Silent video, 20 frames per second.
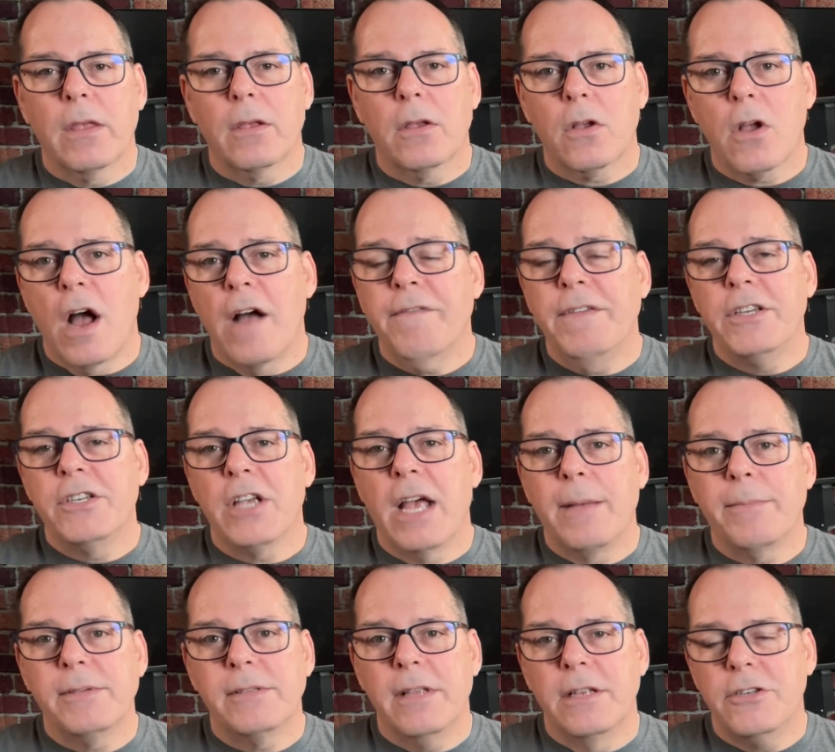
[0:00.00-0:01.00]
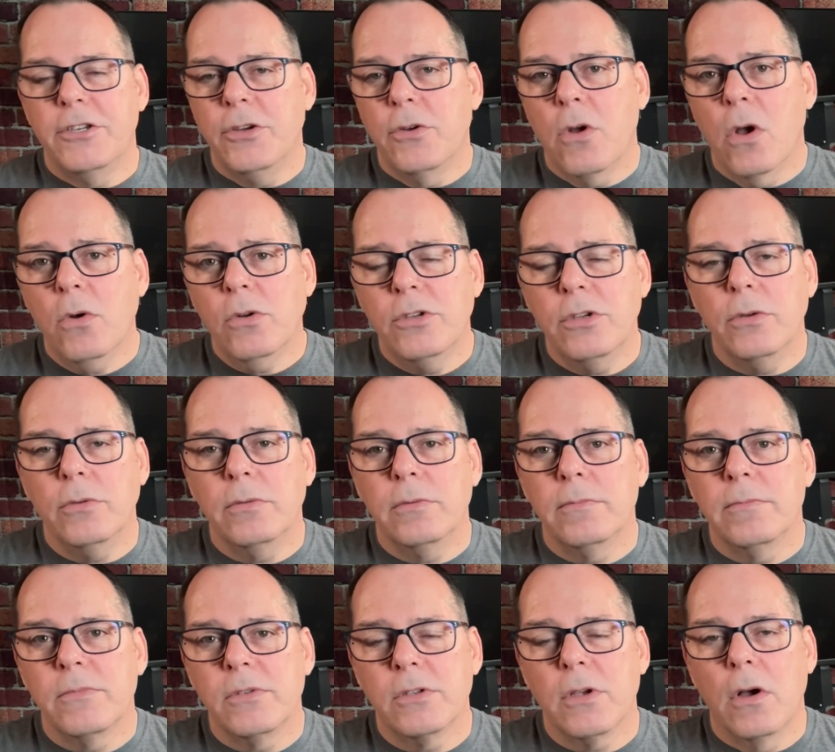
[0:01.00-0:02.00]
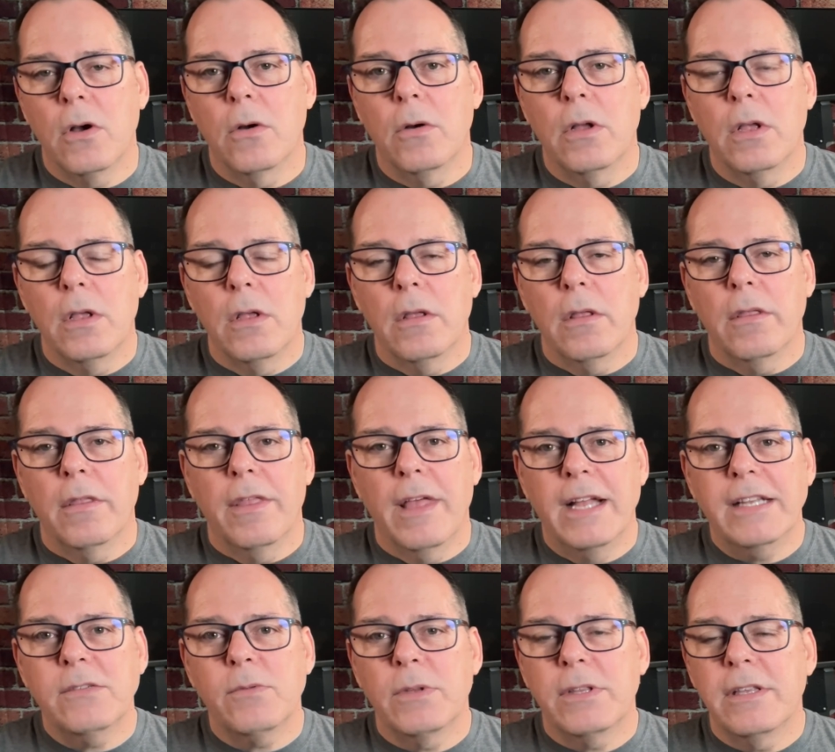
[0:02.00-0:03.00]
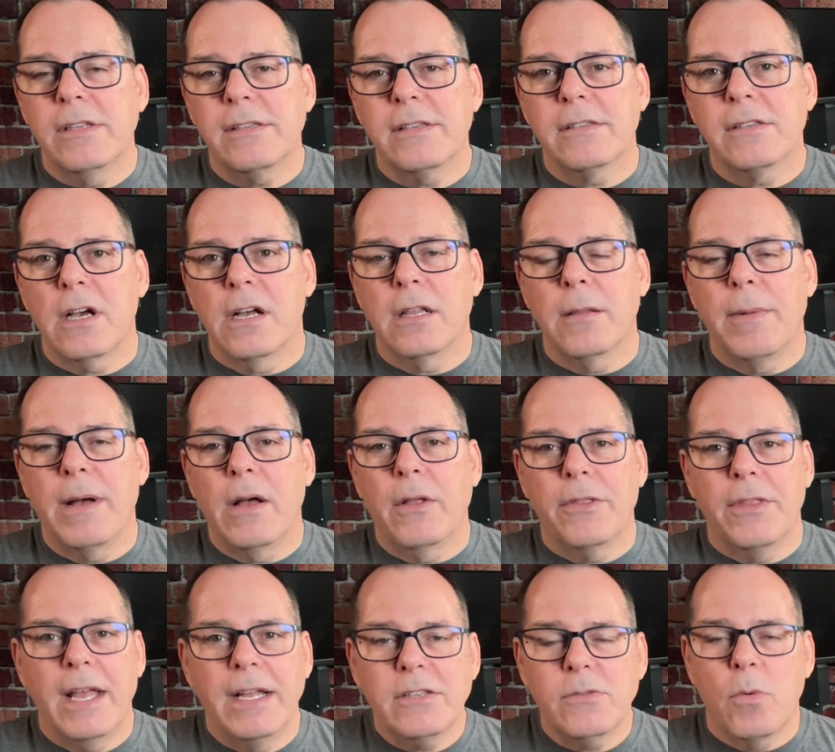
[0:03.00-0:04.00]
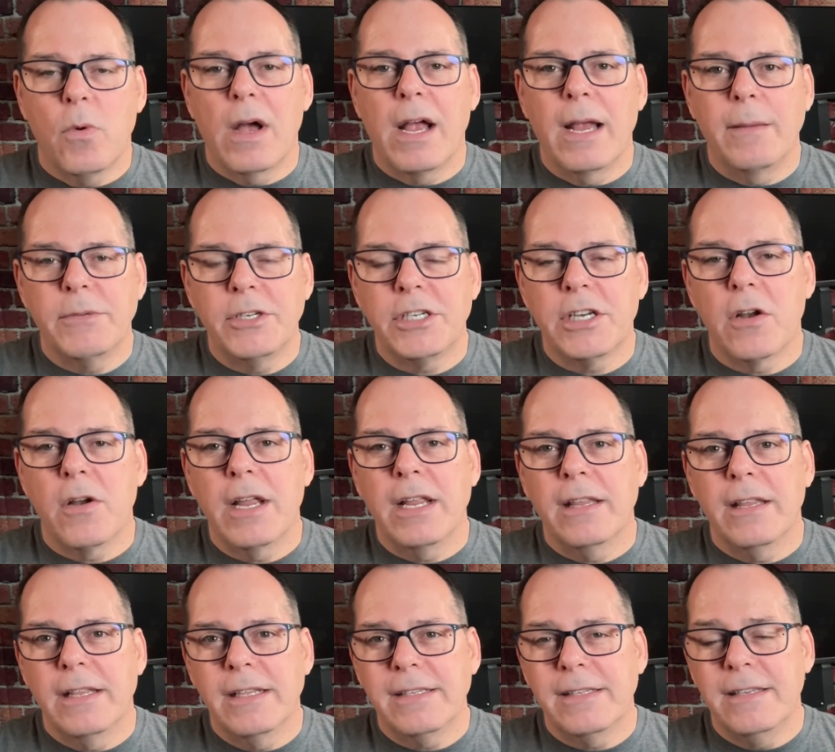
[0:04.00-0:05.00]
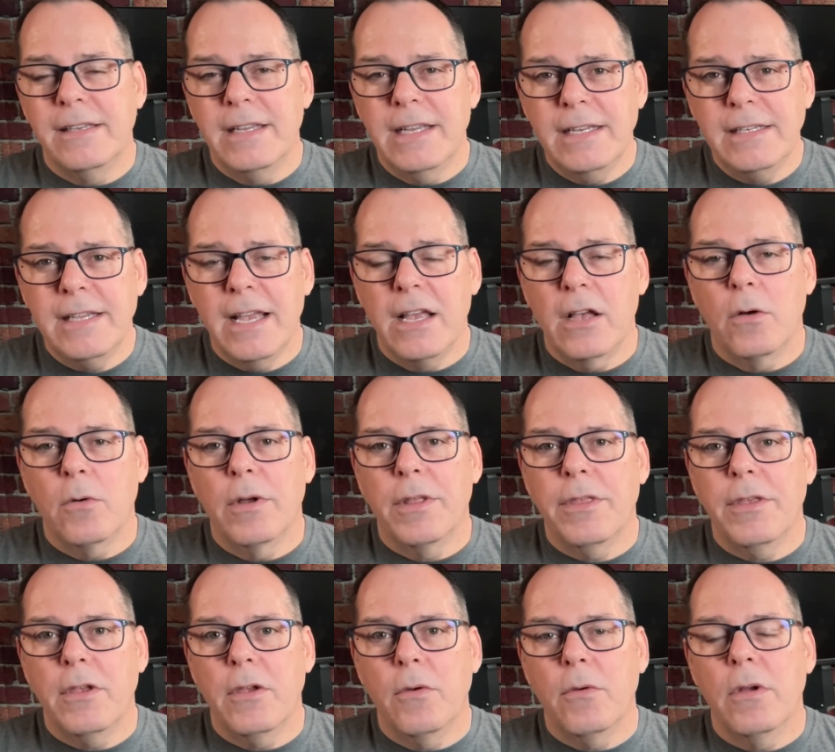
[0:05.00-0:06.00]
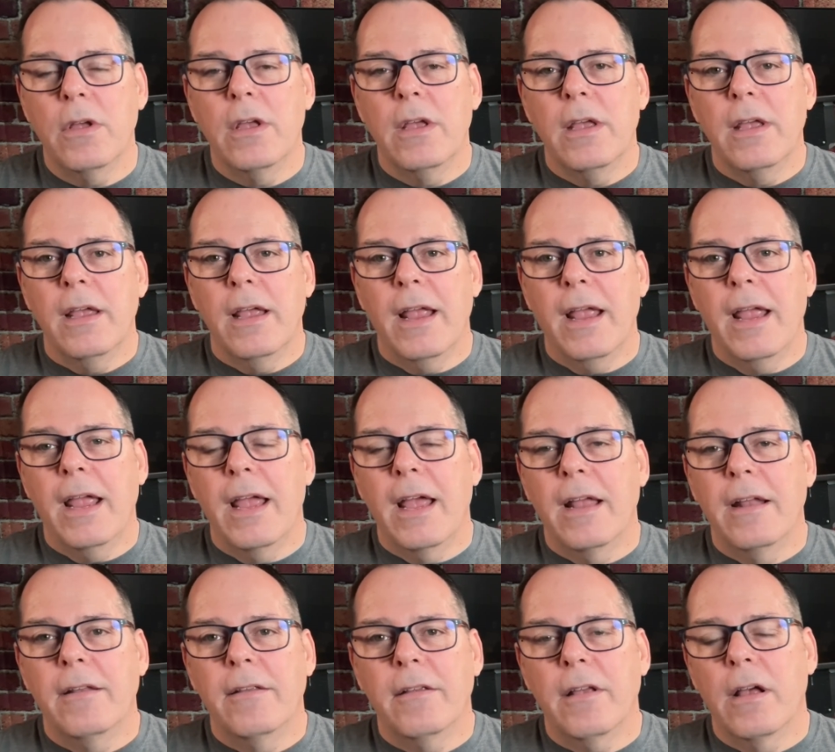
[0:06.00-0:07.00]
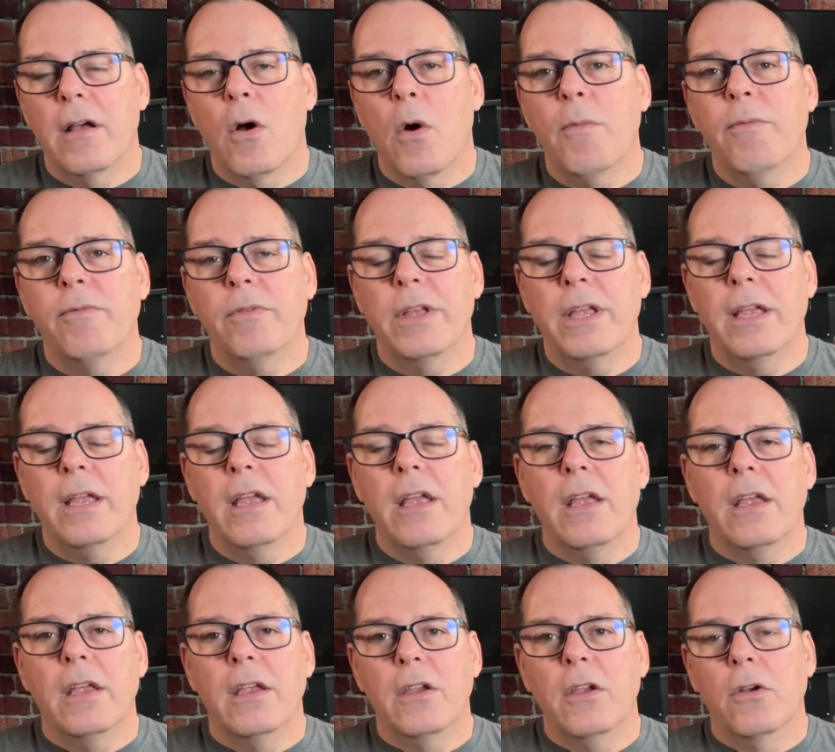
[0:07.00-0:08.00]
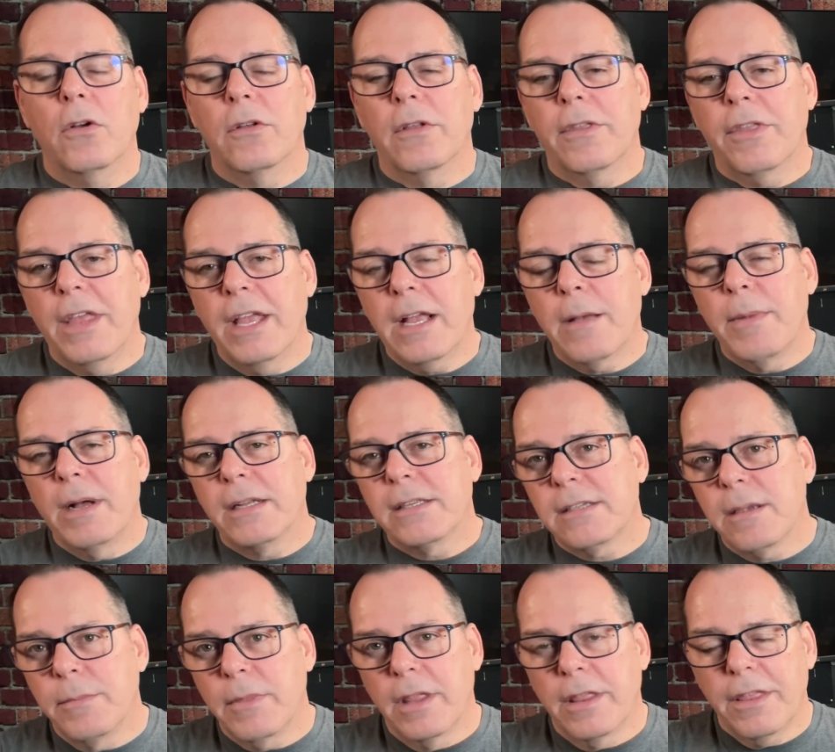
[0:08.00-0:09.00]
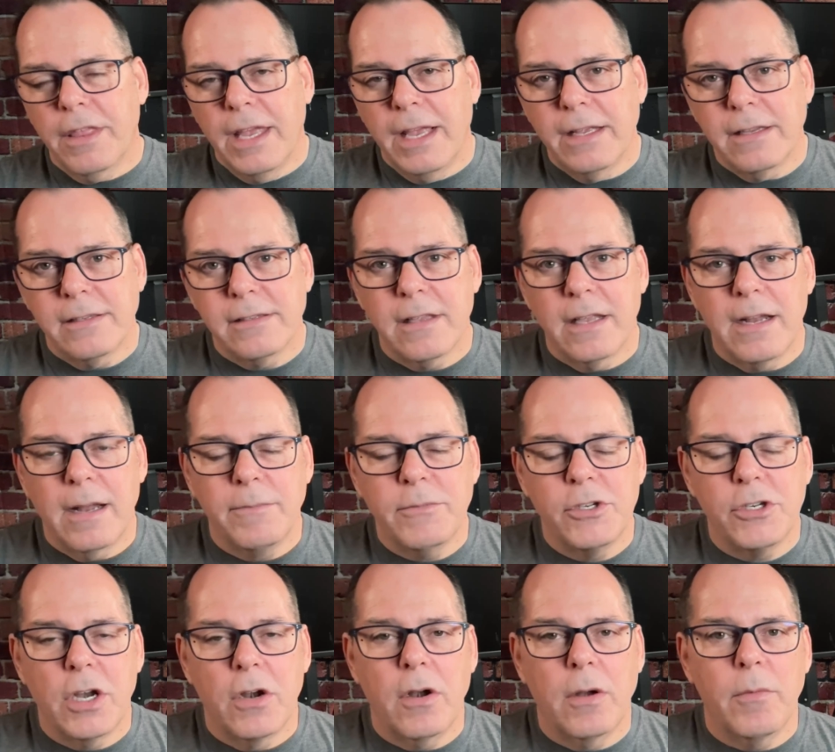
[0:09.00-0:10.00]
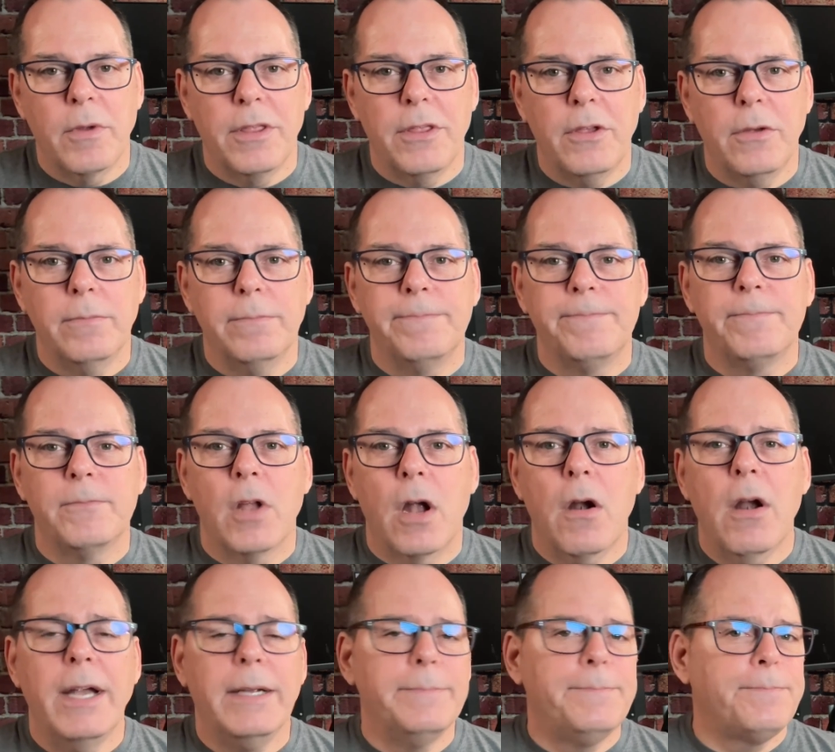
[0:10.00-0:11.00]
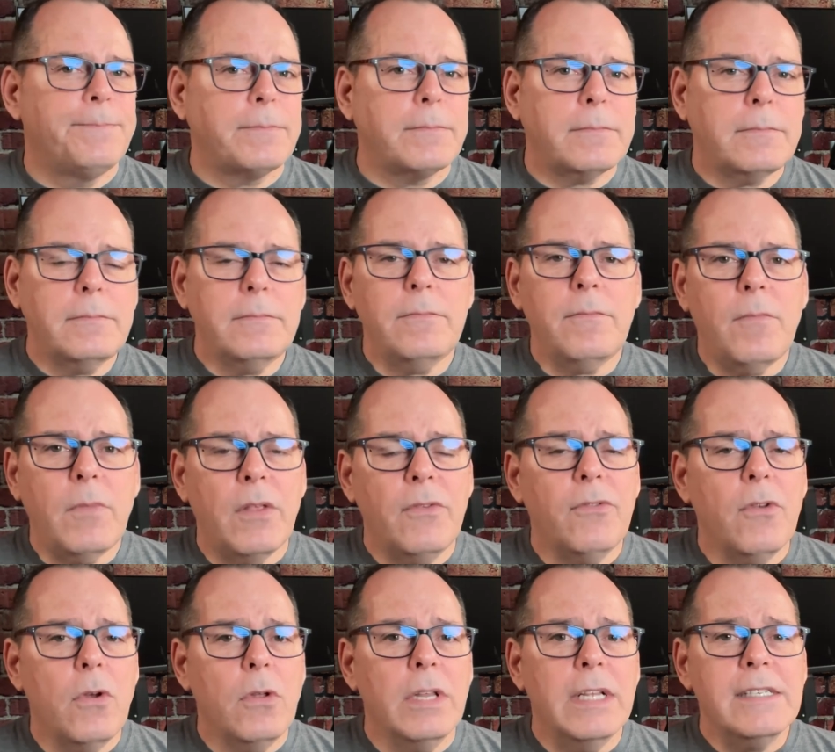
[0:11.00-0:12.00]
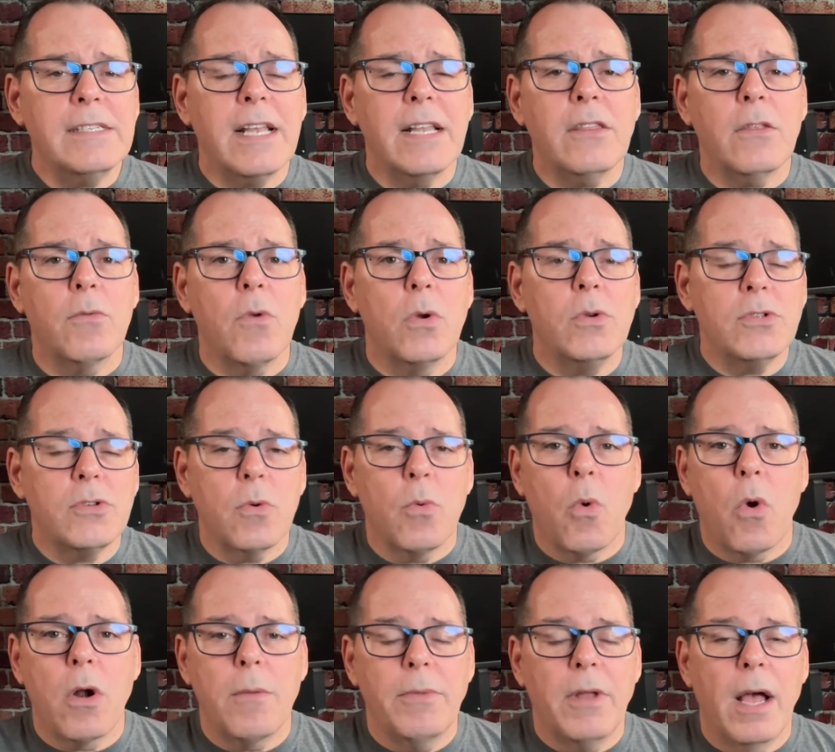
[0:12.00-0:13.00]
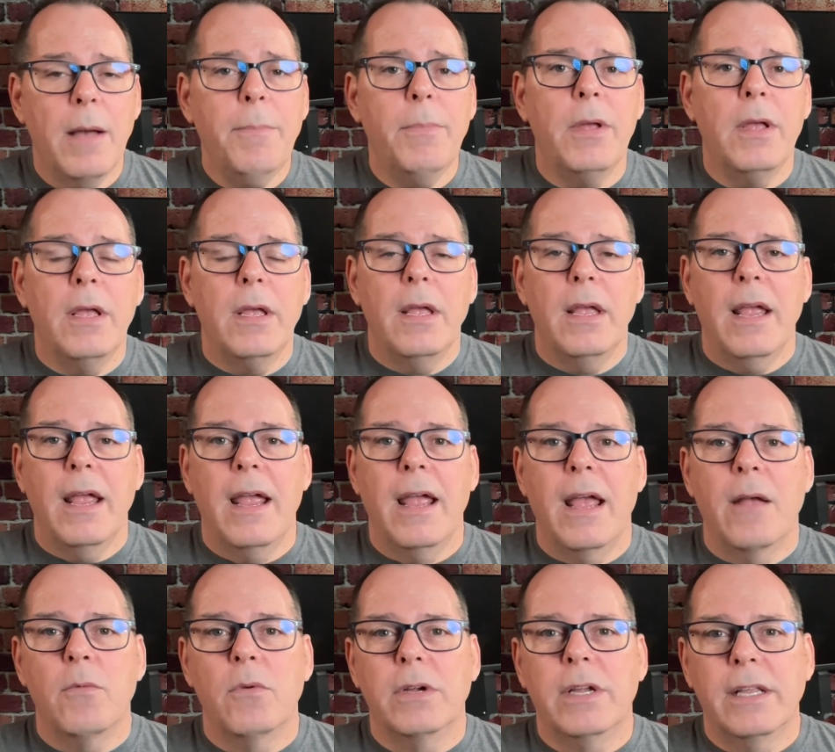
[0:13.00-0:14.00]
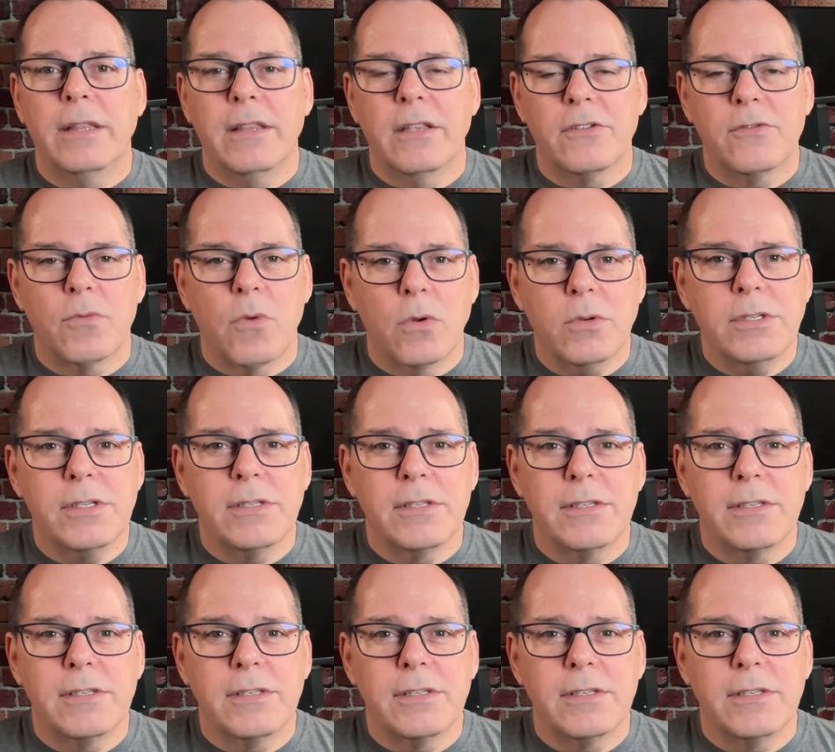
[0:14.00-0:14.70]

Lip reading: coffee shops that you go to. So that's what this is all about. That's why I'm sharing this detail with you, and hopefully you'll think about some of the things that I'm sharing with you. All right, so let's get the roaster warmed up and we'll get this roast